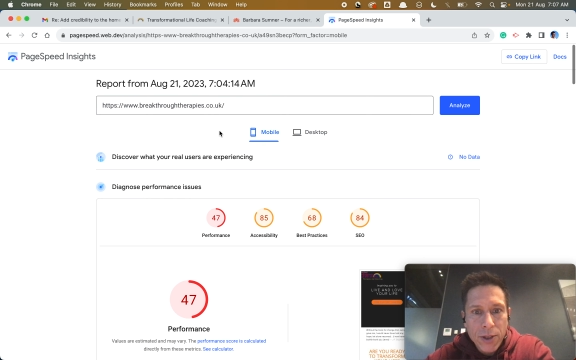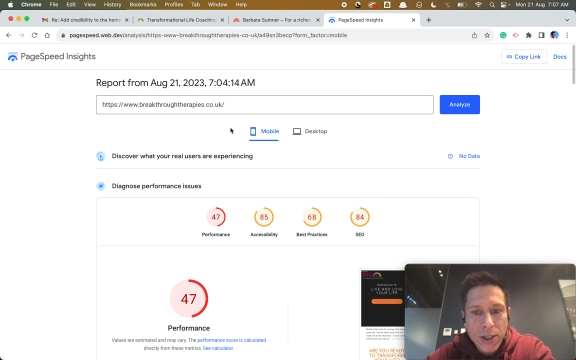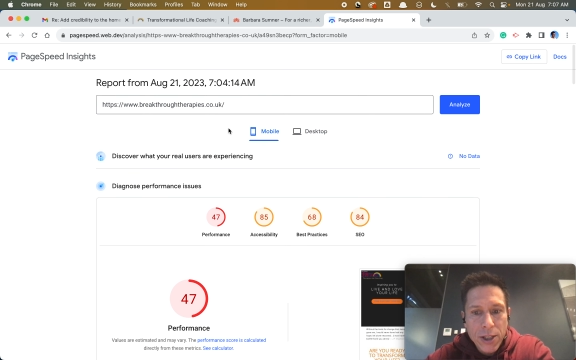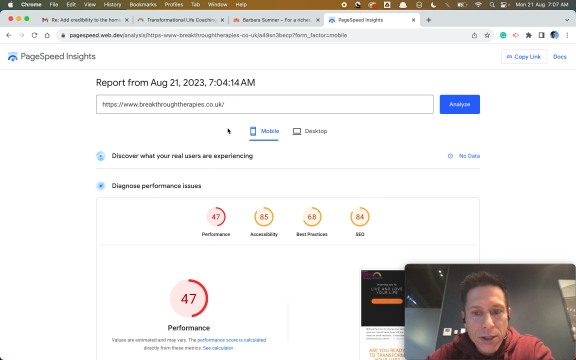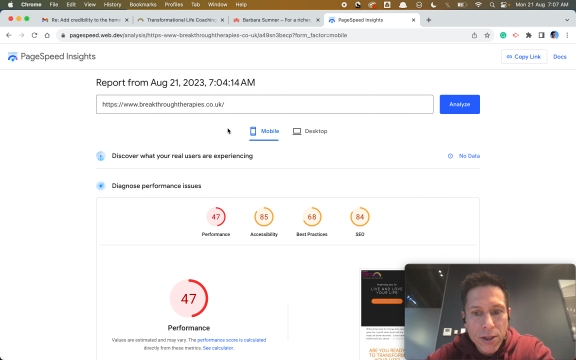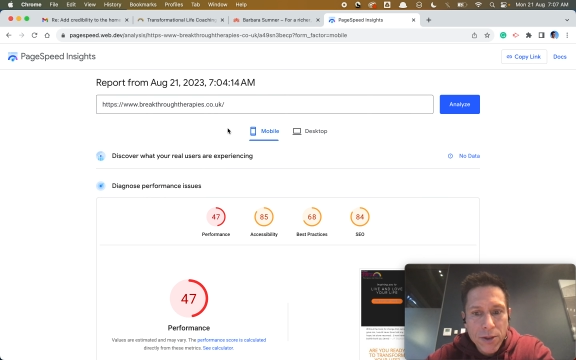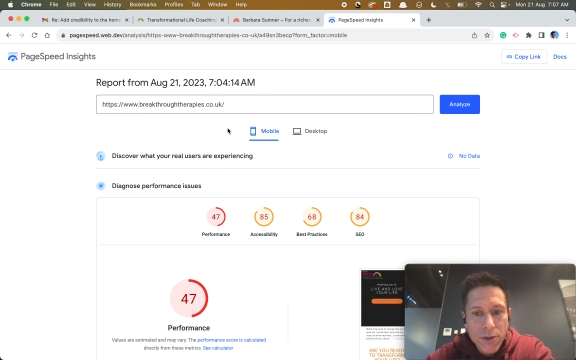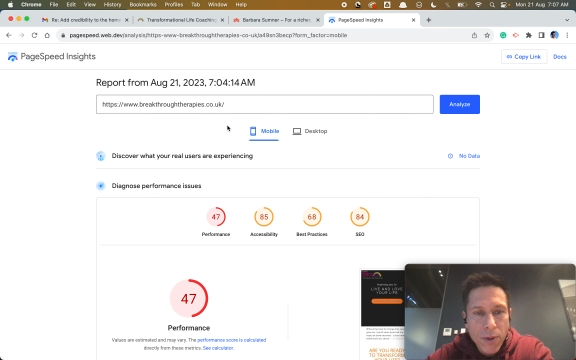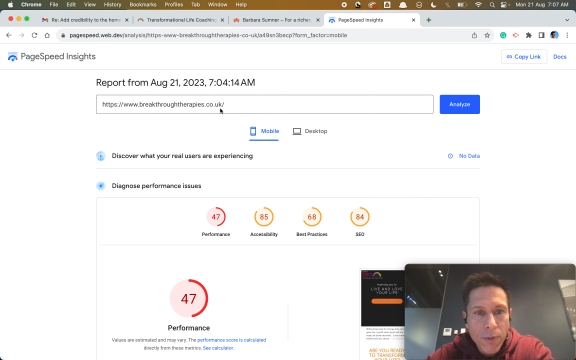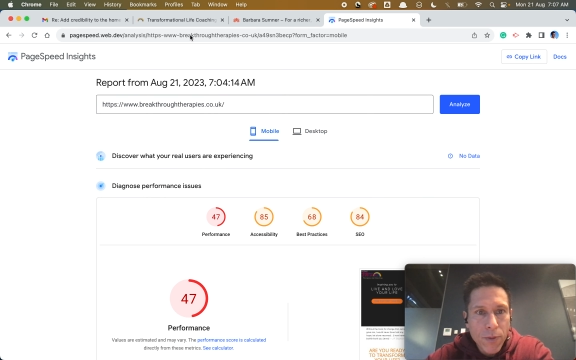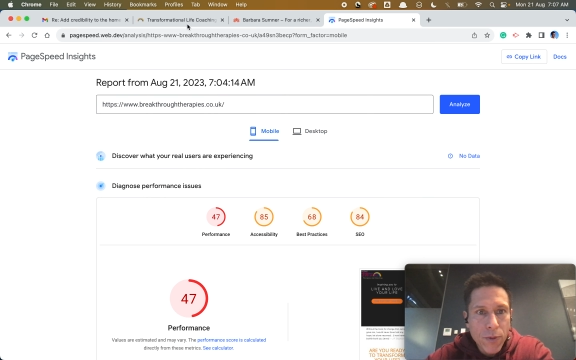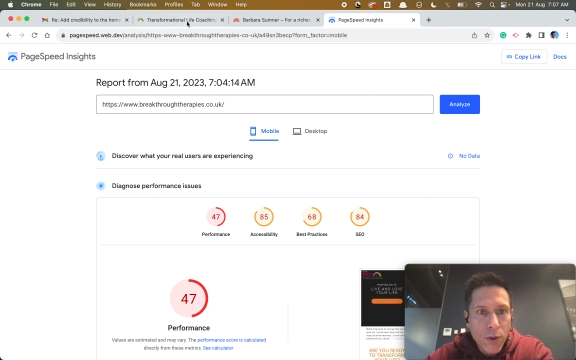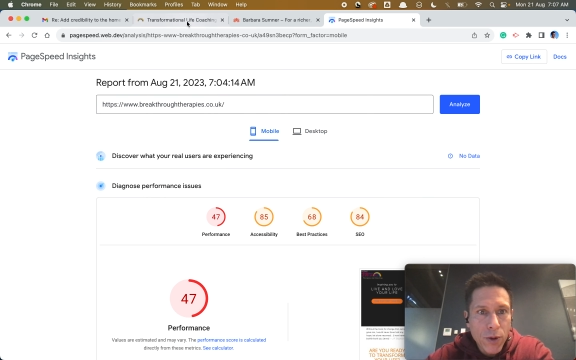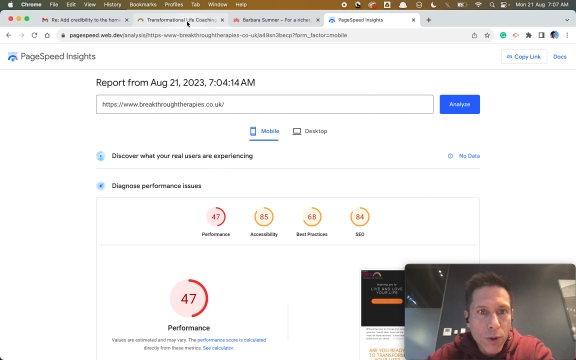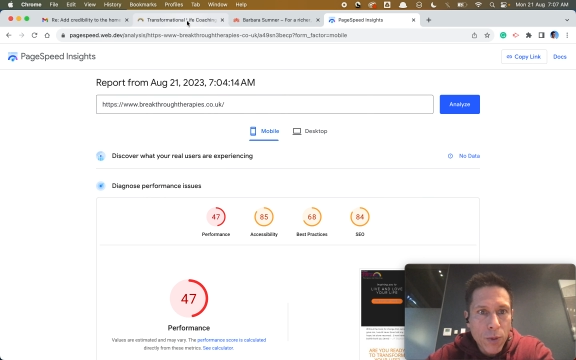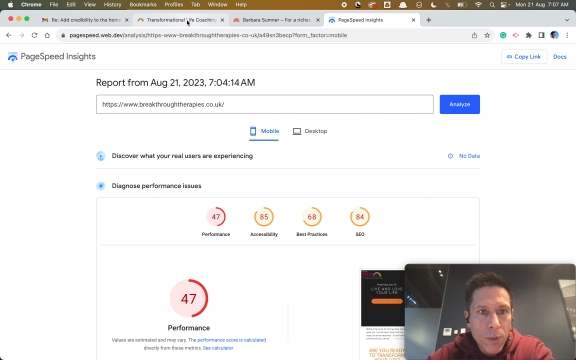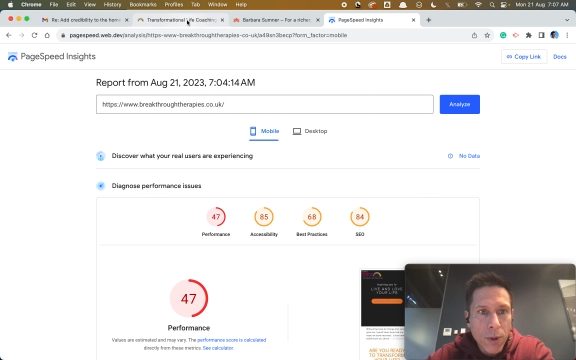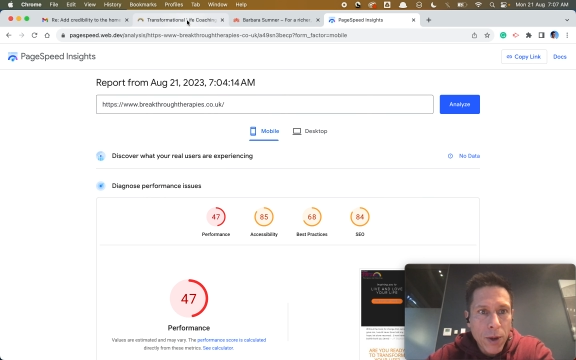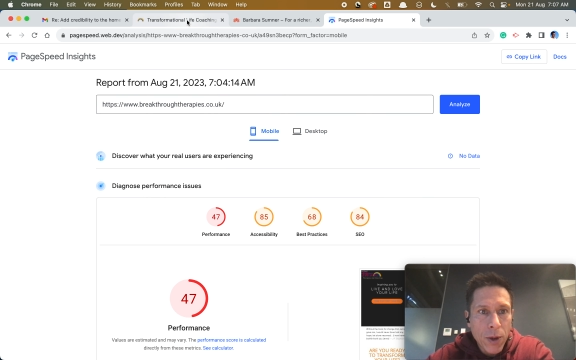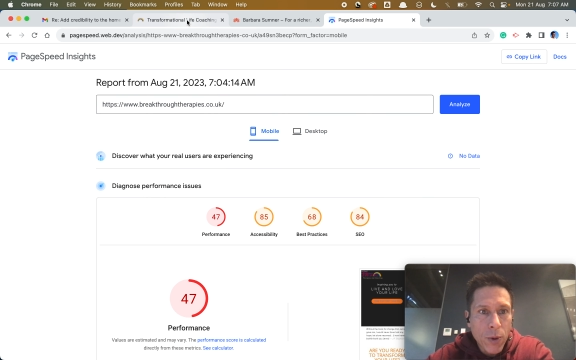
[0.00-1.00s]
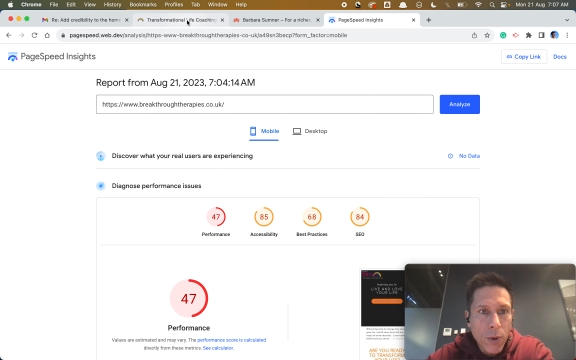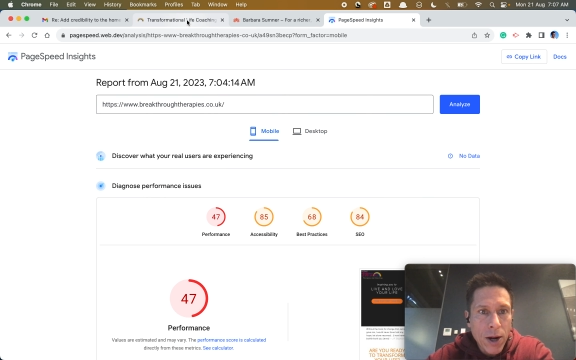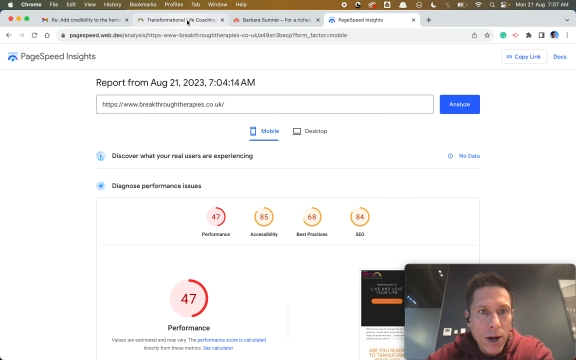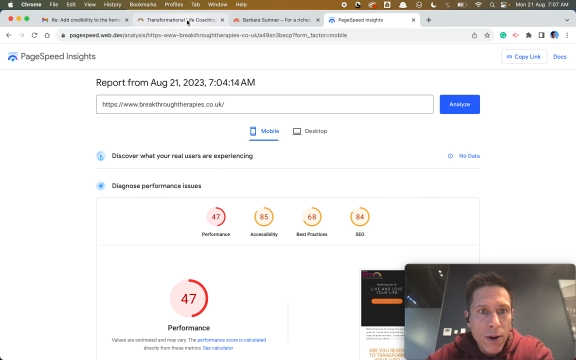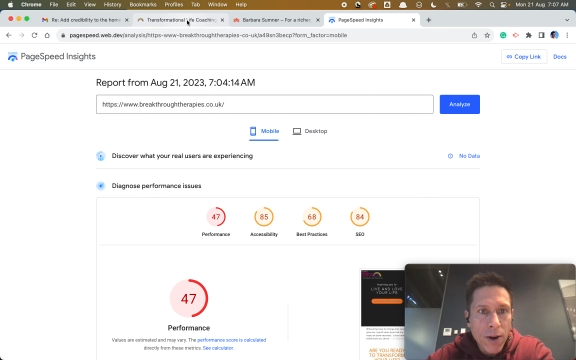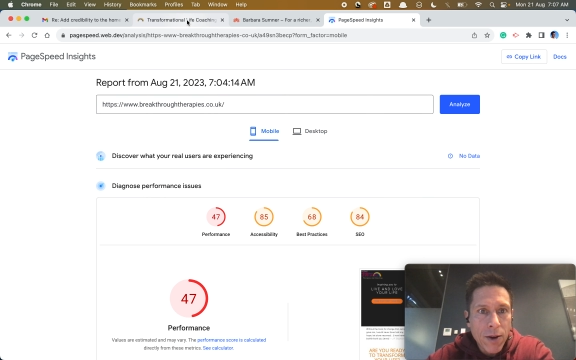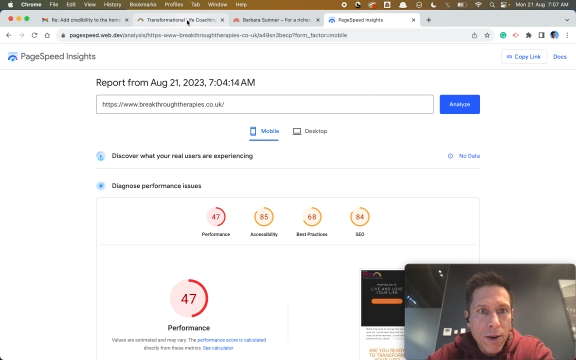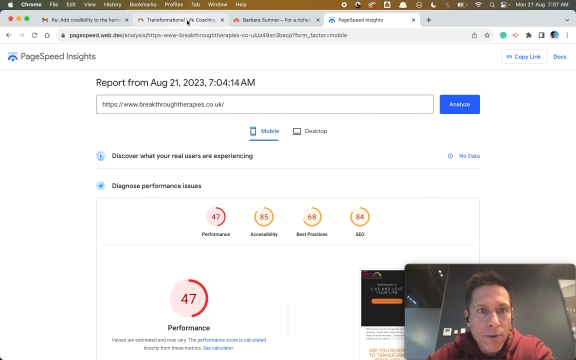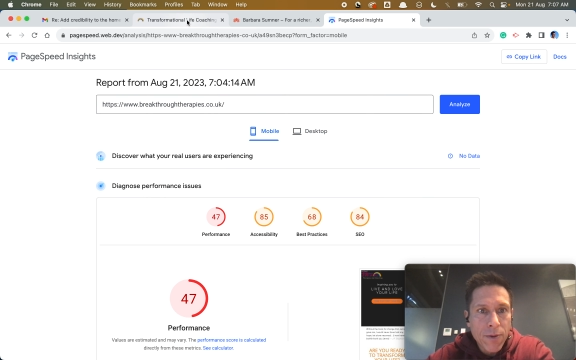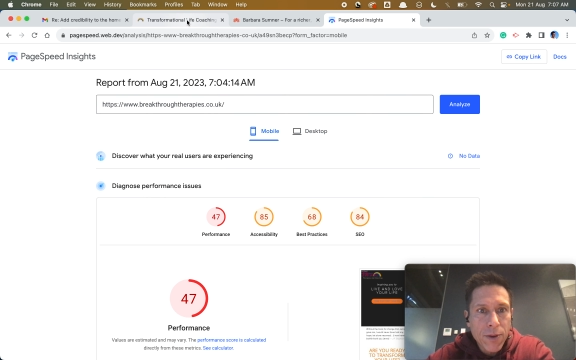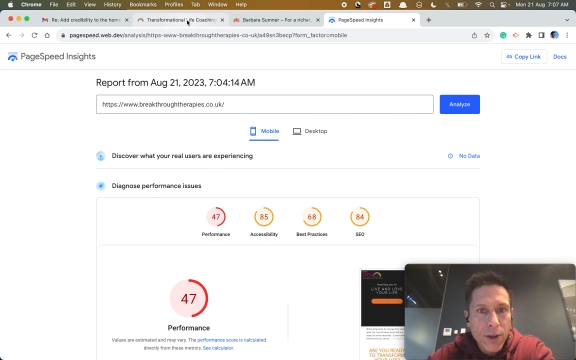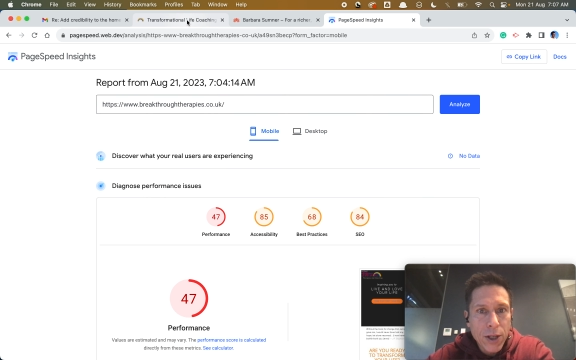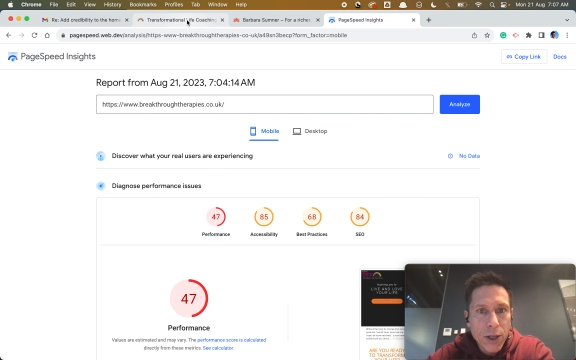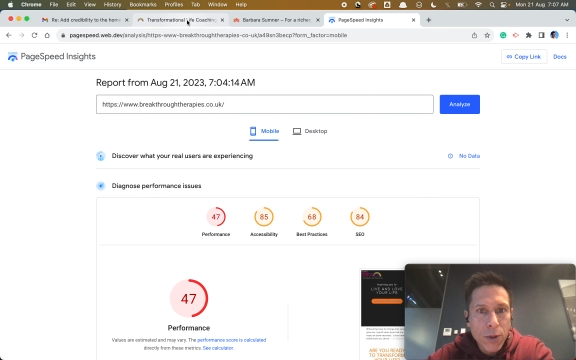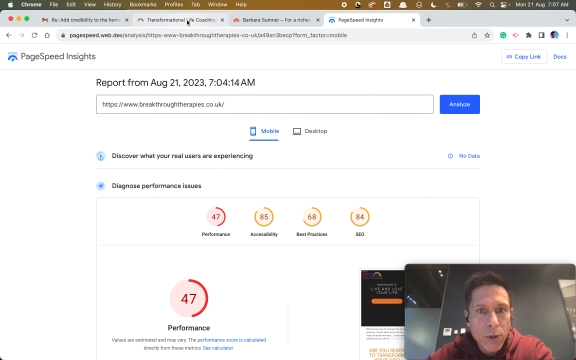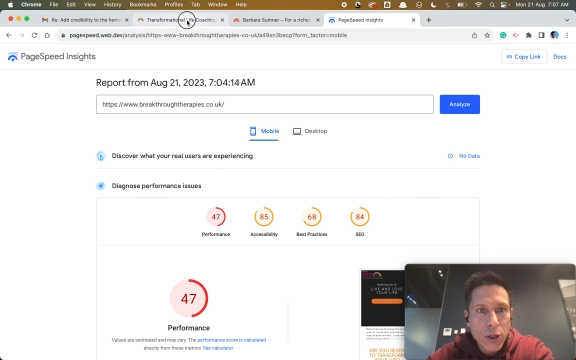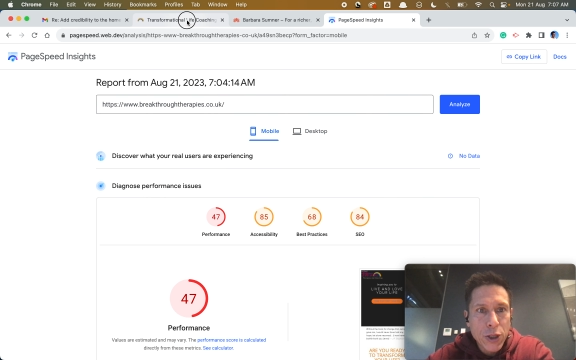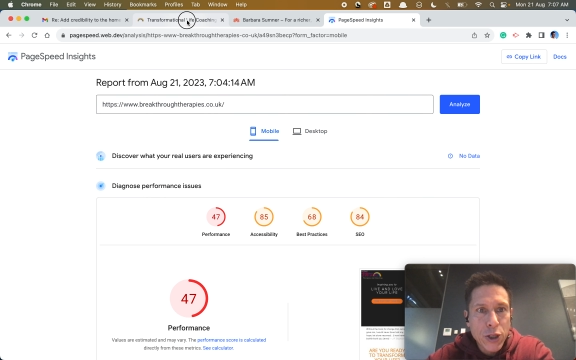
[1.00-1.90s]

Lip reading: Just something you be aware of. You can always